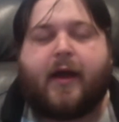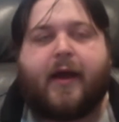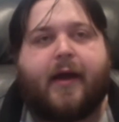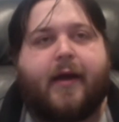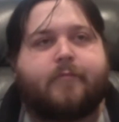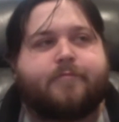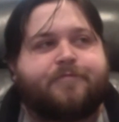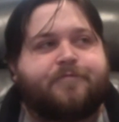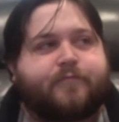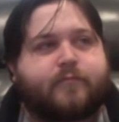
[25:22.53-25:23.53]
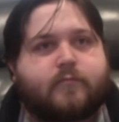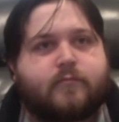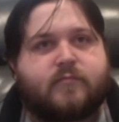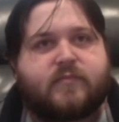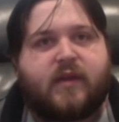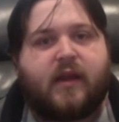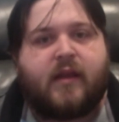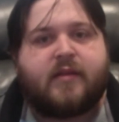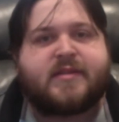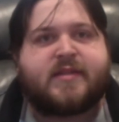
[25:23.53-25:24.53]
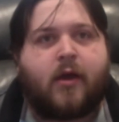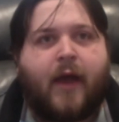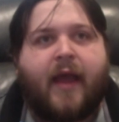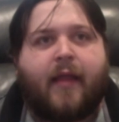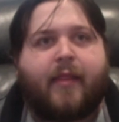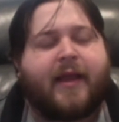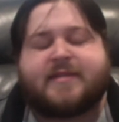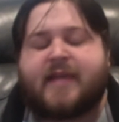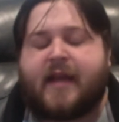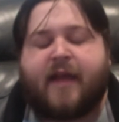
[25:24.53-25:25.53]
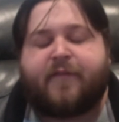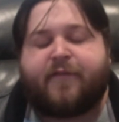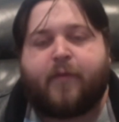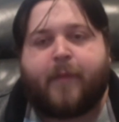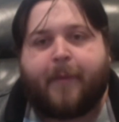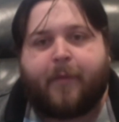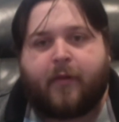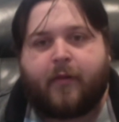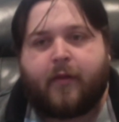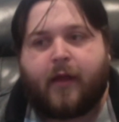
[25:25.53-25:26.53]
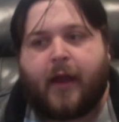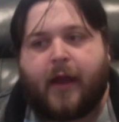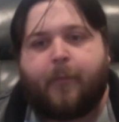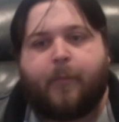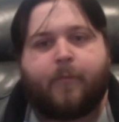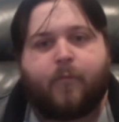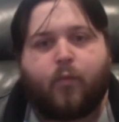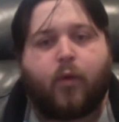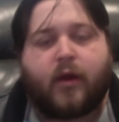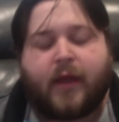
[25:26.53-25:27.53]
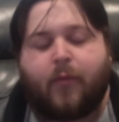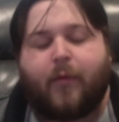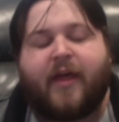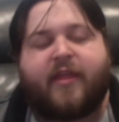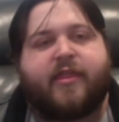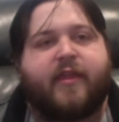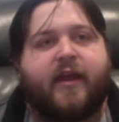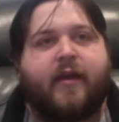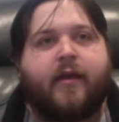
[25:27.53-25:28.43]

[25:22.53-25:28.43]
And so like I said, I have a few people I'm working with that